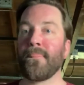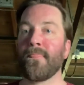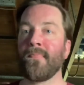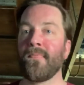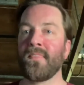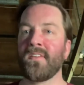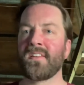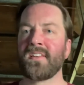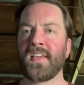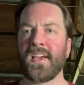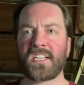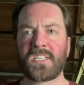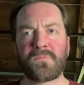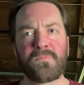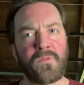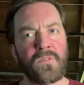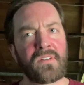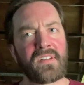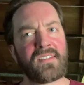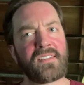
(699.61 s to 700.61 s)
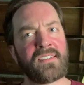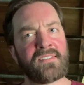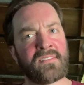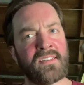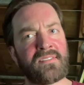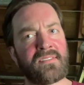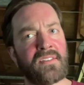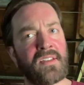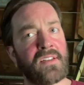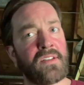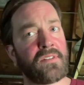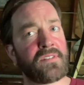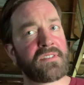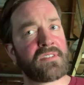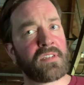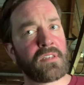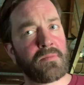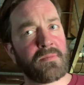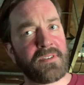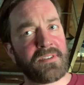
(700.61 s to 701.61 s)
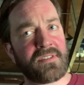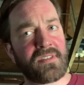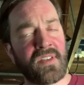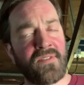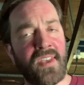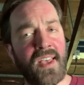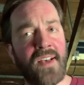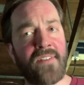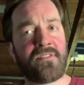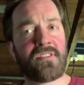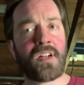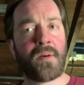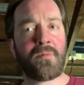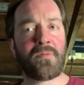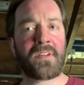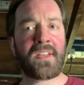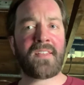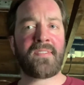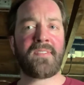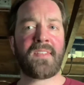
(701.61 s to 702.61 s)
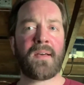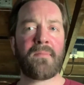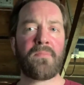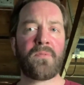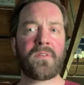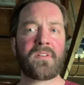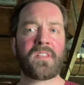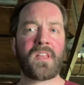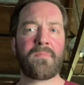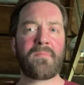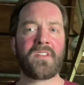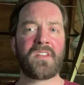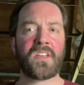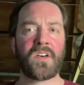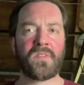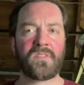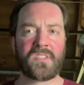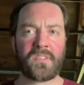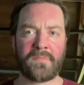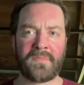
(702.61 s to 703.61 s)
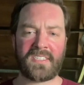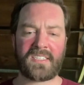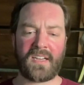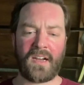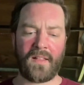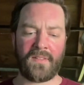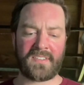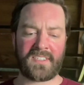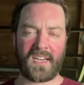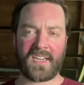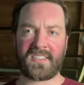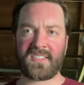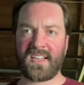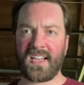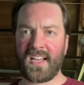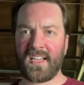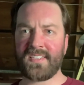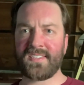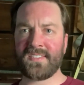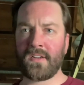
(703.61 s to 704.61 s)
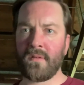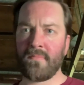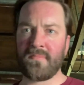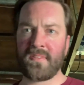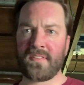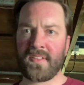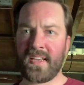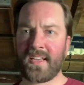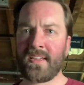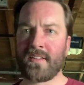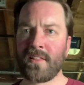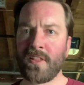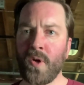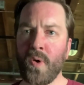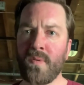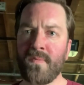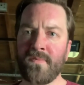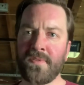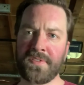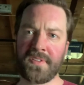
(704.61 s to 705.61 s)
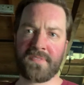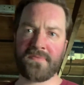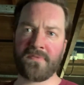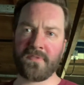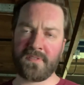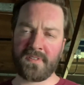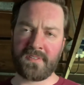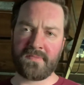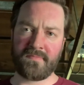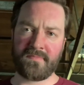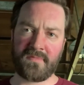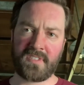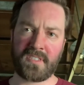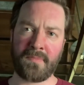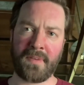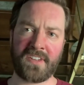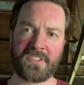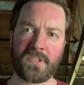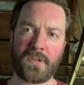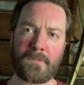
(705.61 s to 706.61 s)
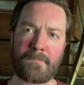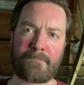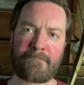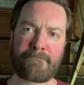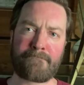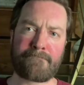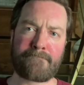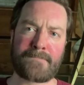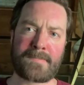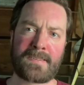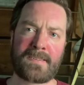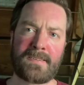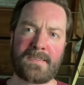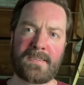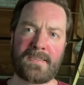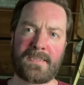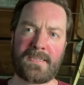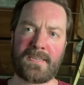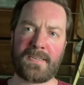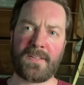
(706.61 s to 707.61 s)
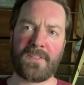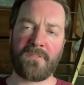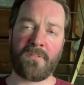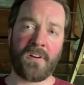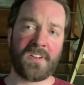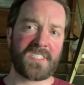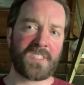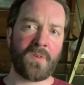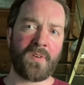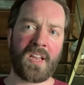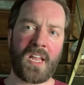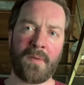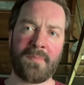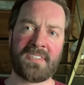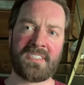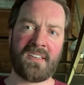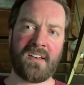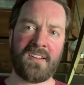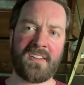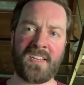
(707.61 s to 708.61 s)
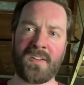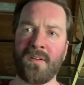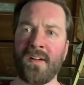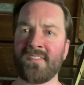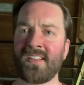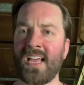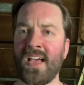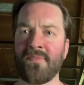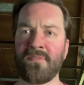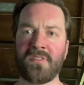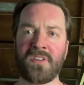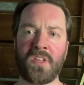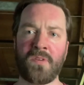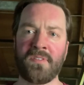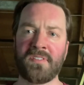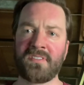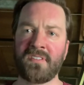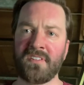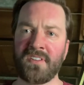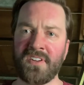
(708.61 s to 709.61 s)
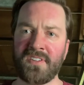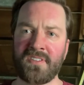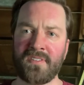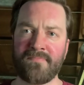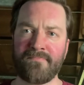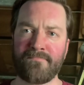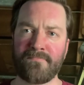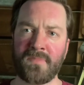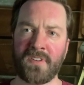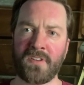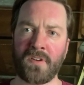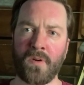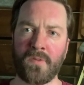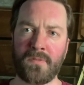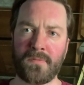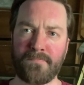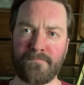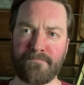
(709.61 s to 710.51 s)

The textbook is listed in your syllabus. If you have trouble getting that book, let me know. Simmons College actually has some that they can loan for the semester. They're also on Amazon. You don't have to have the newest edition. You don't.